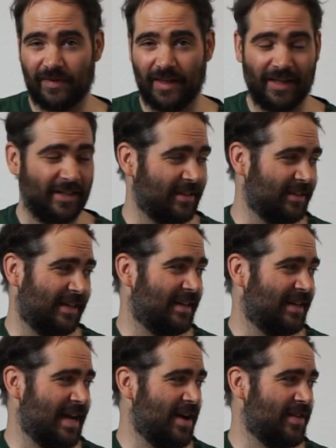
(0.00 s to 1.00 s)
Like,
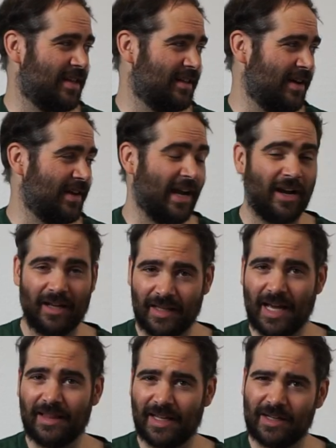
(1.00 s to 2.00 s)
now that I got
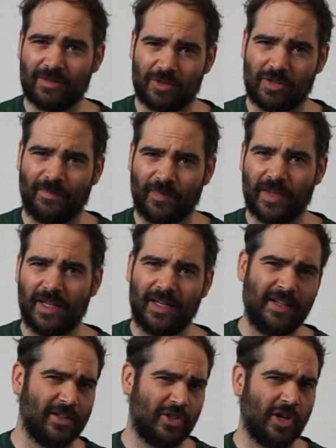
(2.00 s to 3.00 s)
that, that
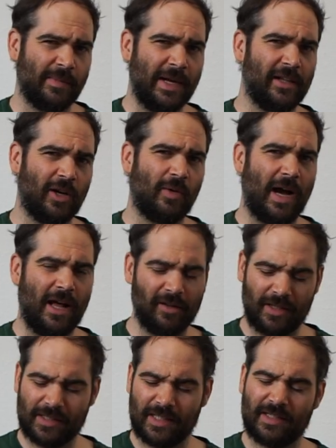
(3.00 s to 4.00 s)
took me a little while
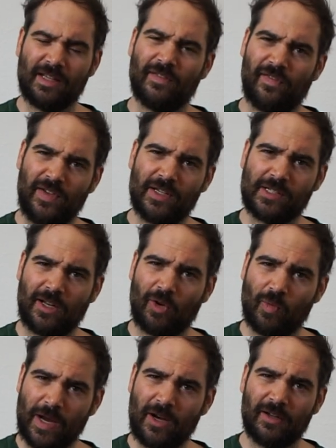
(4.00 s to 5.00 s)
because it feels a little
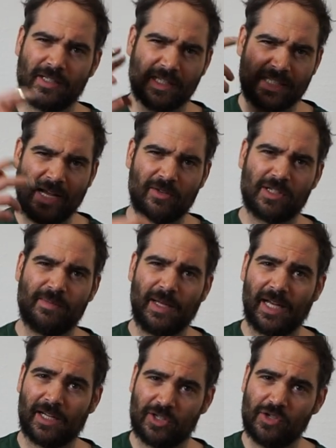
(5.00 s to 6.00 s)
weird because it sounds to me
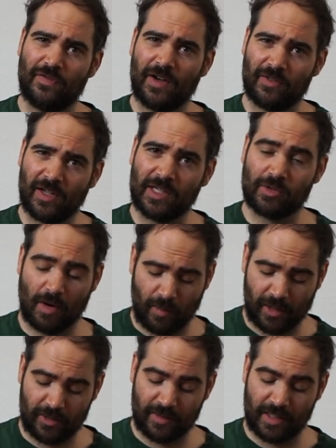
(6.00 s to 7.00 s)
like a two-finger thing, so I
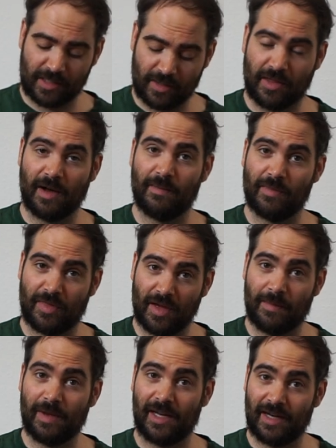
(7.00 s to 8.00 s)
want to do this thumb
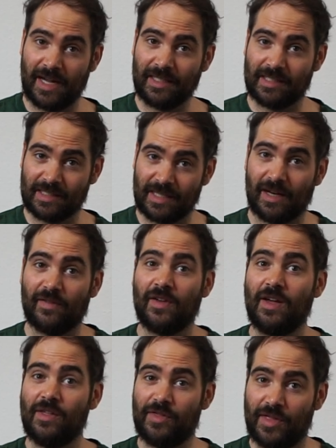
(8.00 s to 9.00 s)
index instead of
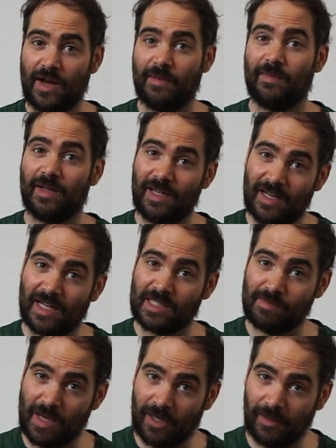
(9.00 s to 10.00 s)
thumb index
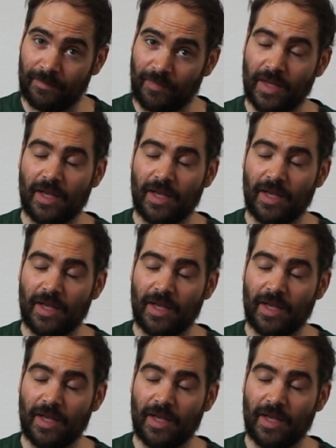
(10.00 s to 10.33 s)
middle.